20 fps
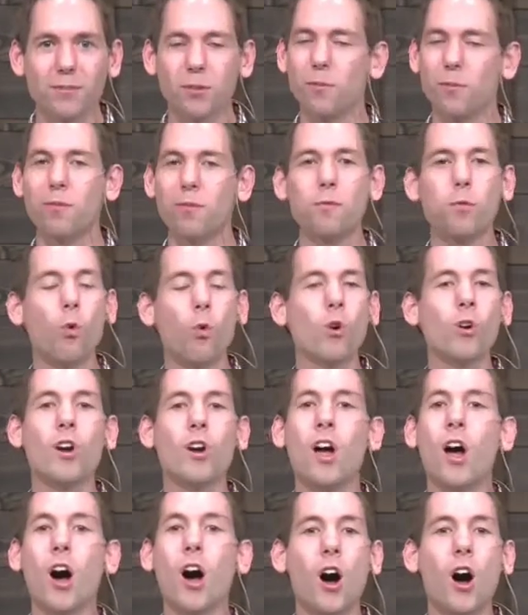from
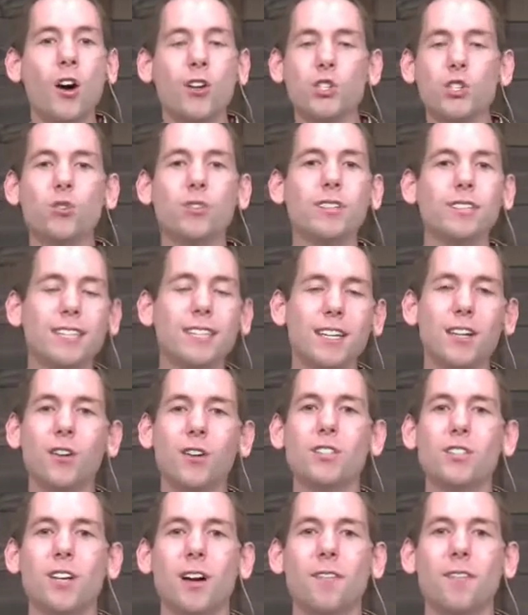400
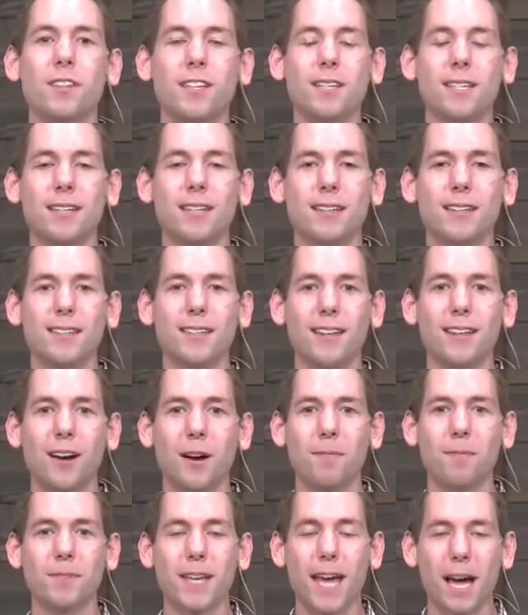years of
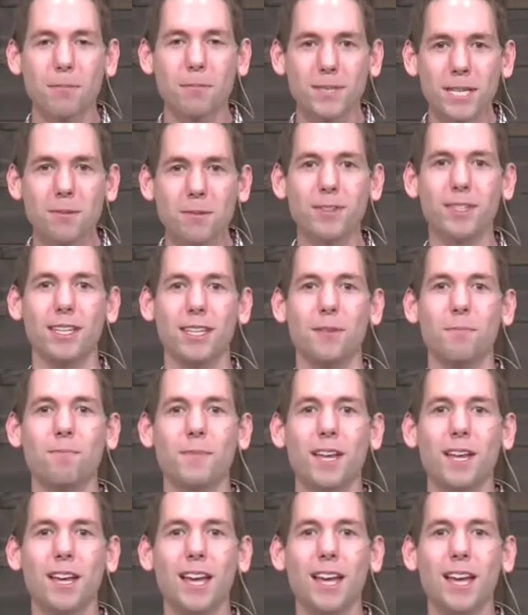captivity,